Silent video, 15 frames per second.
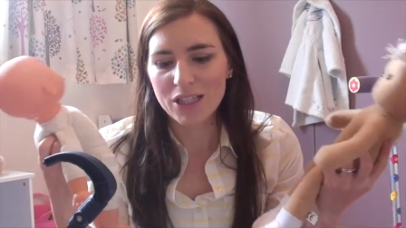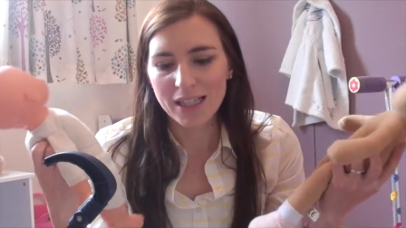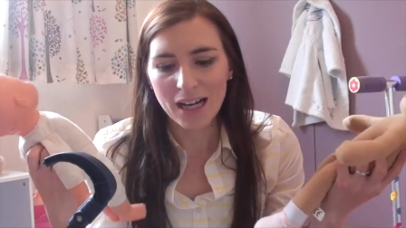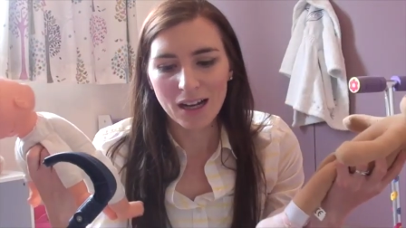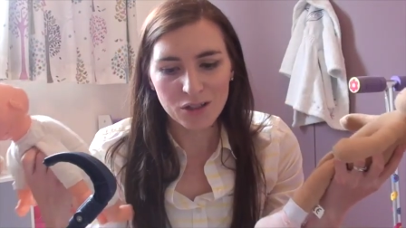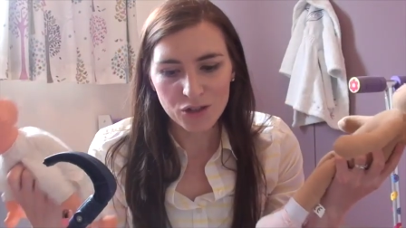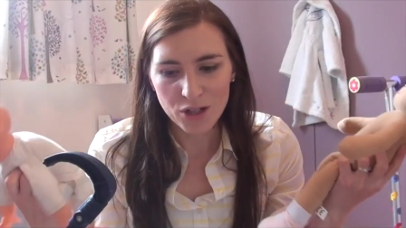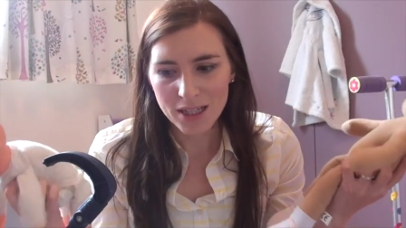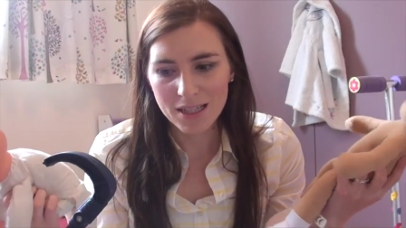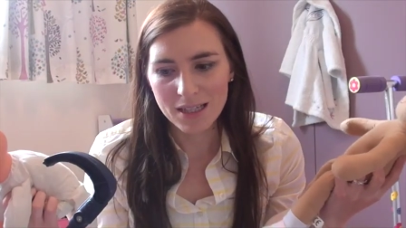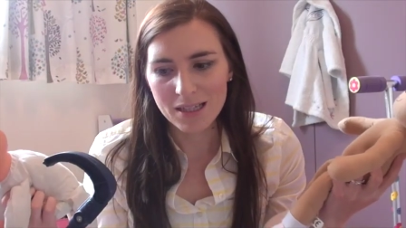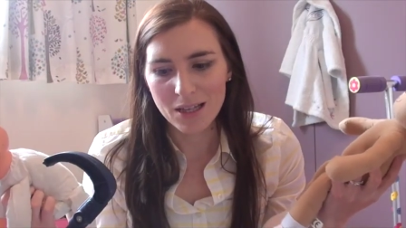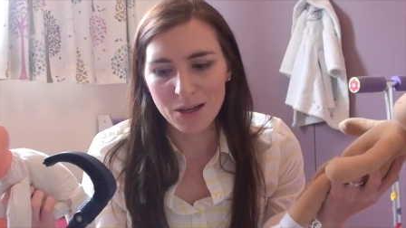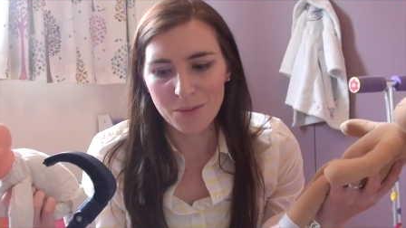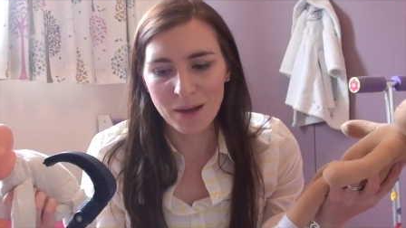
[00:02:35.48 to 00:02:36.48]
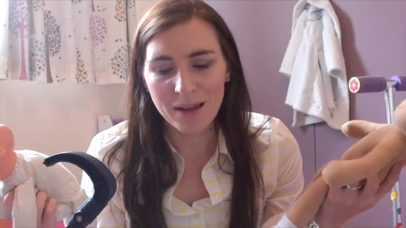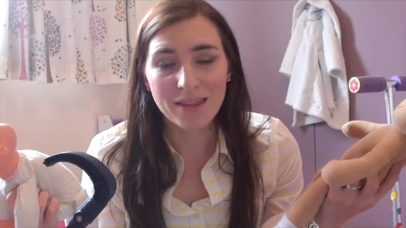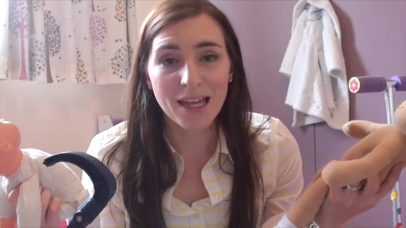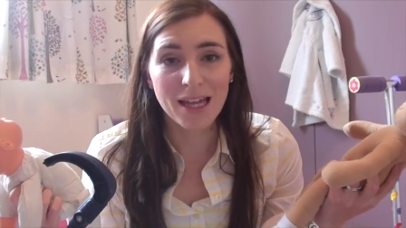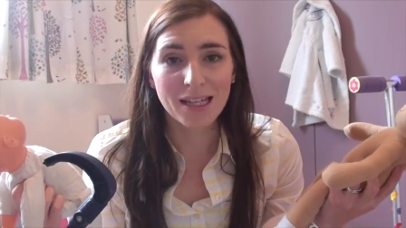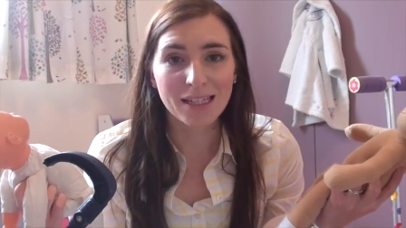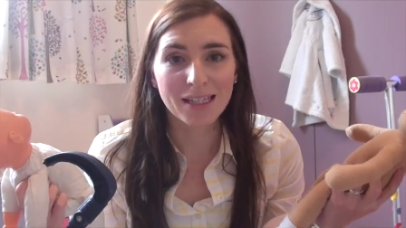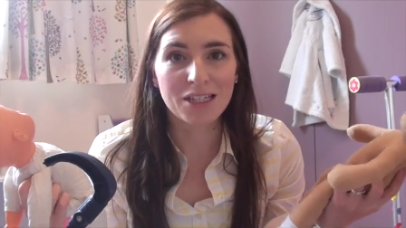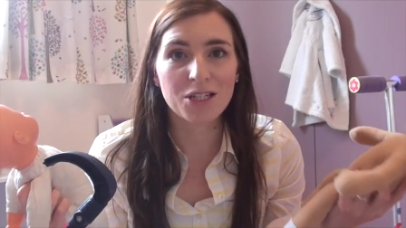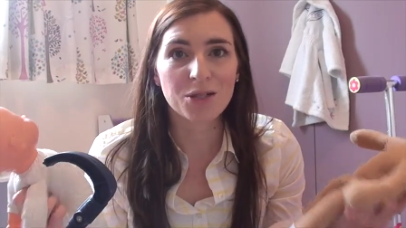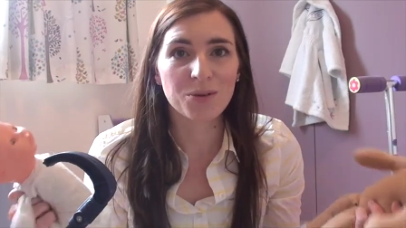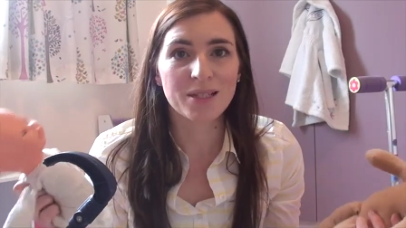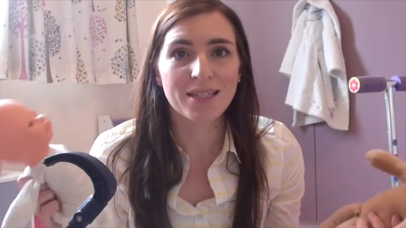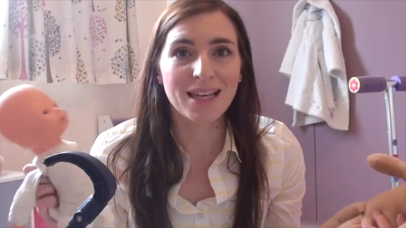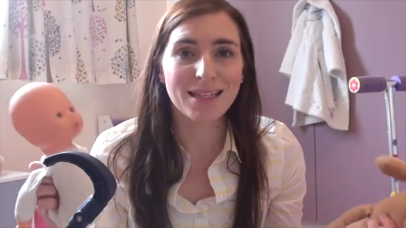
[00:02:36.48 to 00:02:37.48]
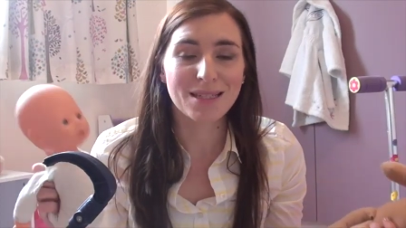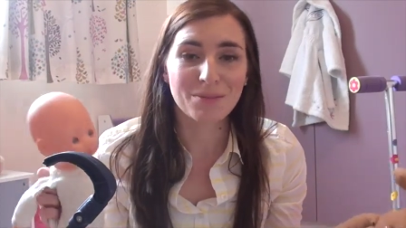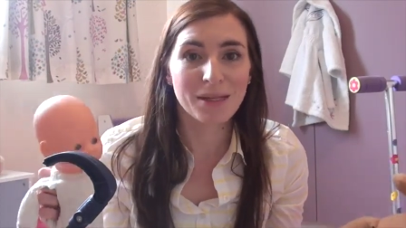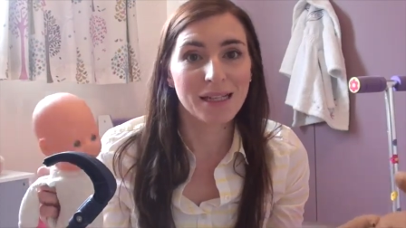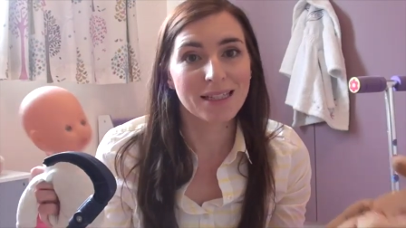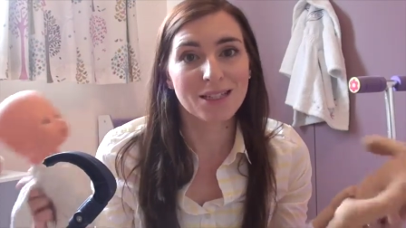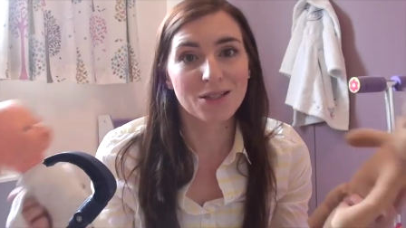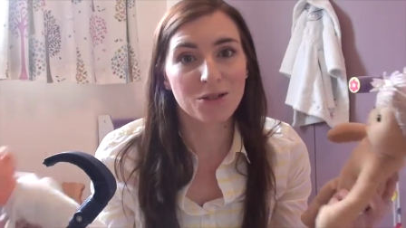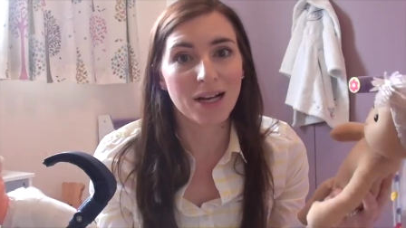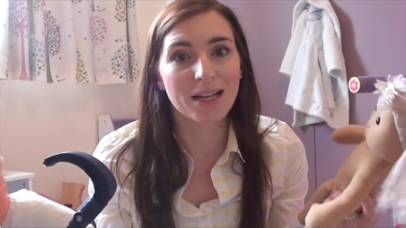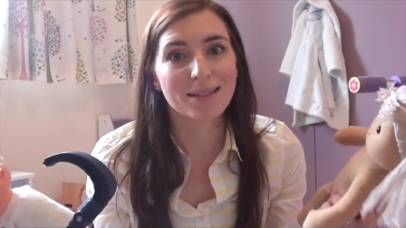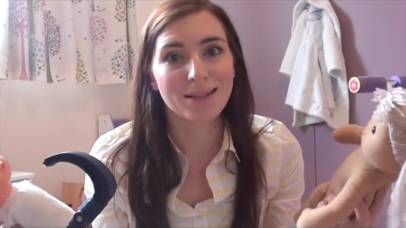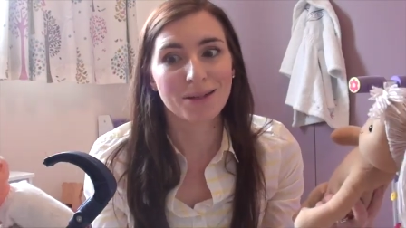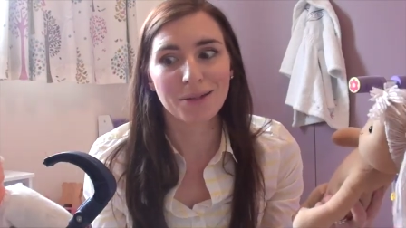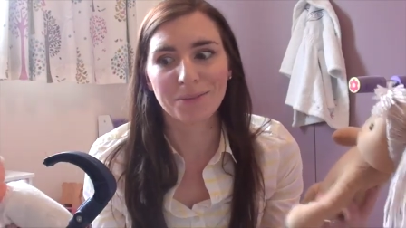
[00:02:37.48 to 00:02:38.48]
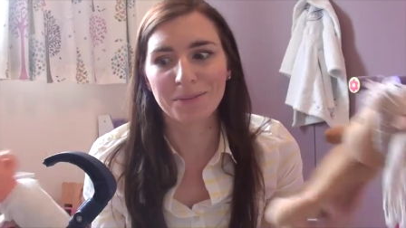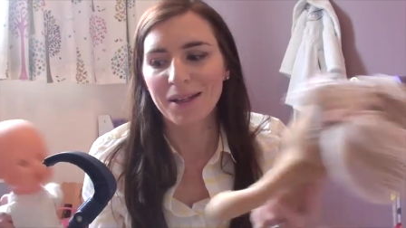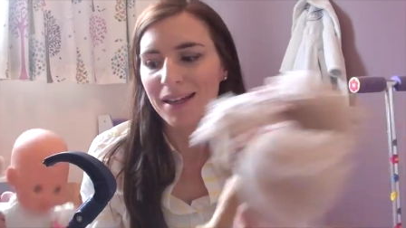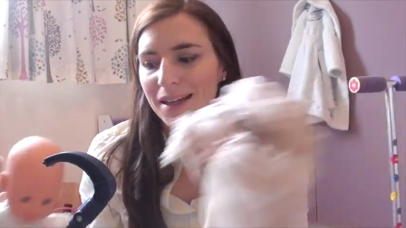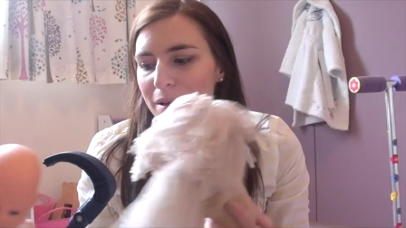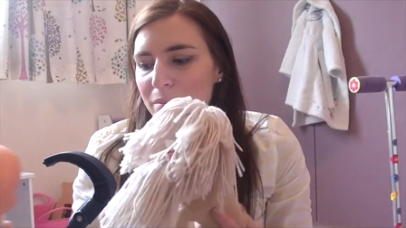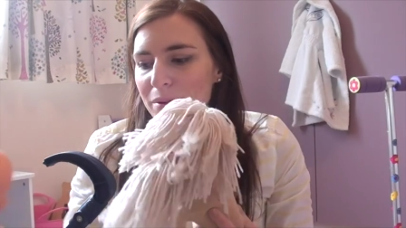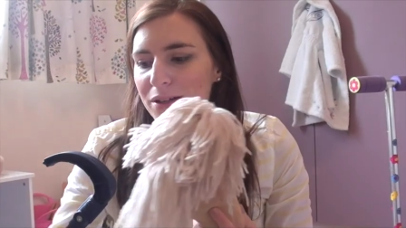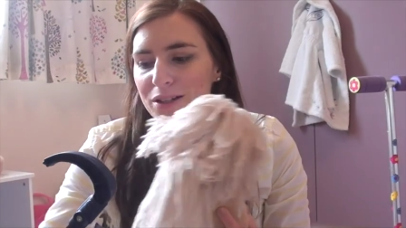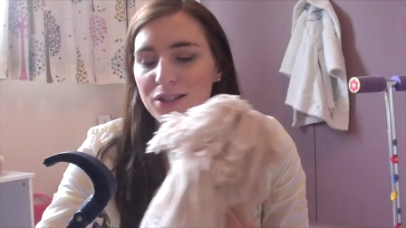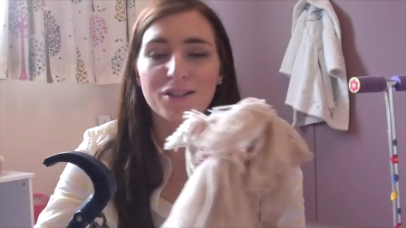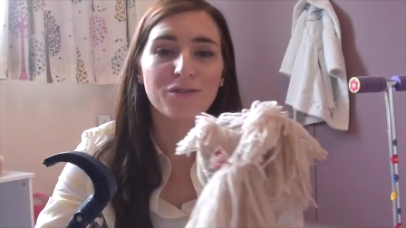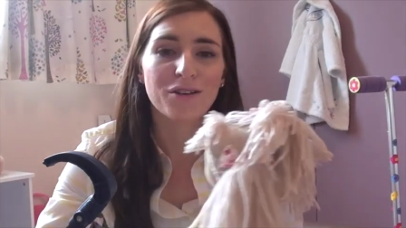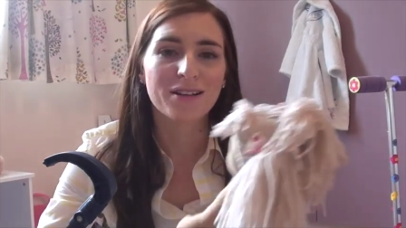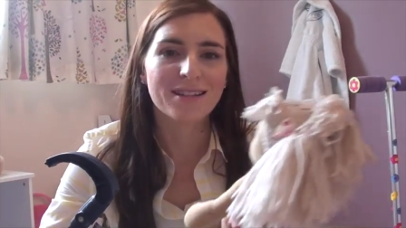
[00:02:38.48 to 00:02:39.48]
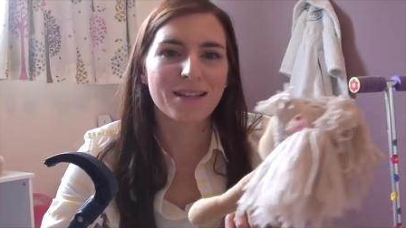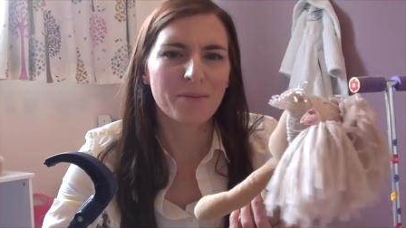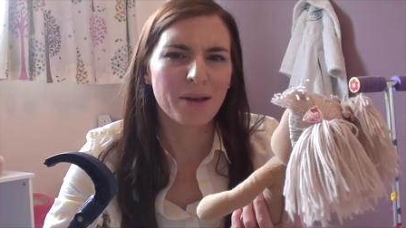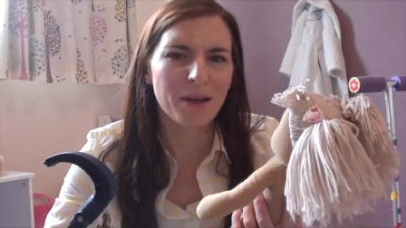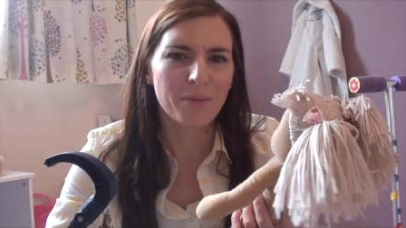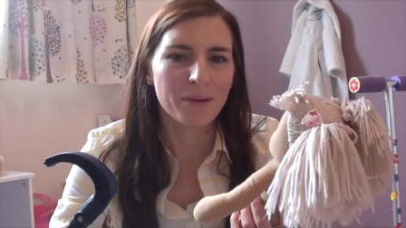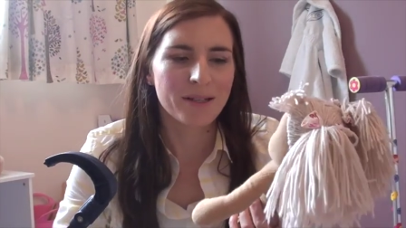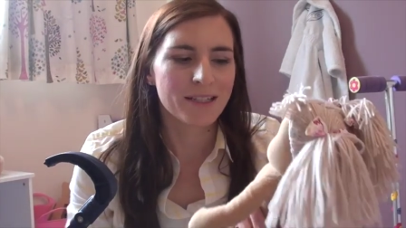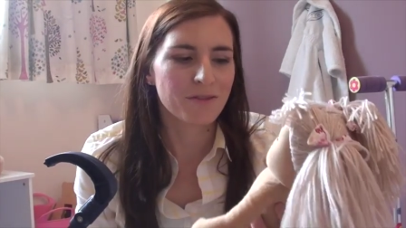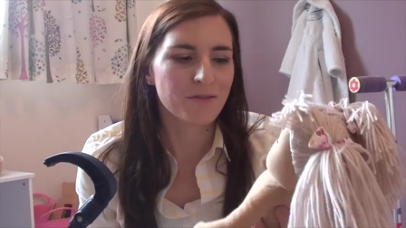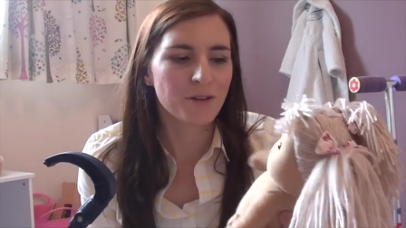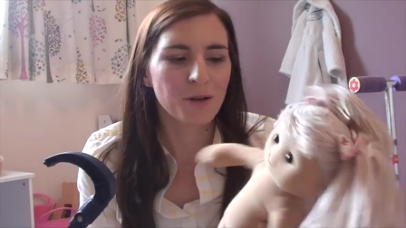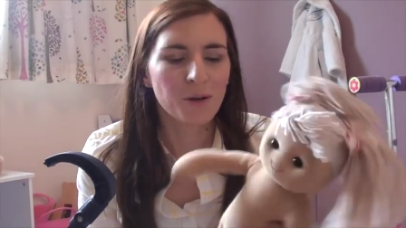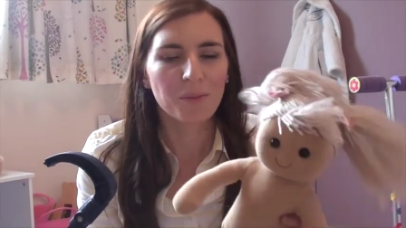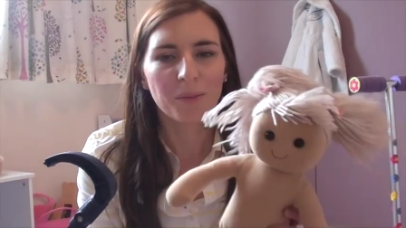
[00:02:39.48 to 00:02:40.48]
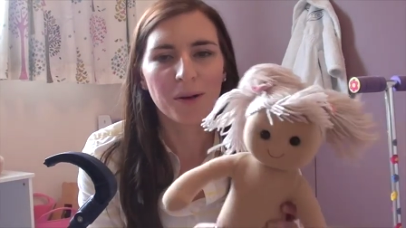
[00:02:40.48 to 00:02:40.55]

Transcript: she undresses them and then she always gets me to dress them because she finds that bit a bit difficult.